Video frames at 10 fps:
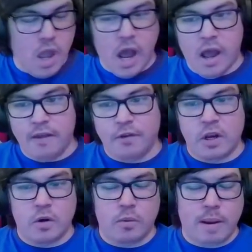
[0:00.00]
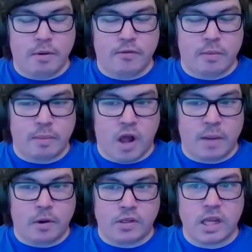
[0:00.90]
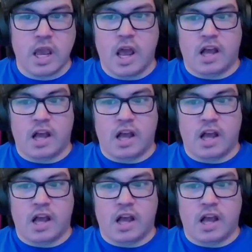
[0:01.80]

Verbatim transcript: uh, if you didn't remember from the blog post,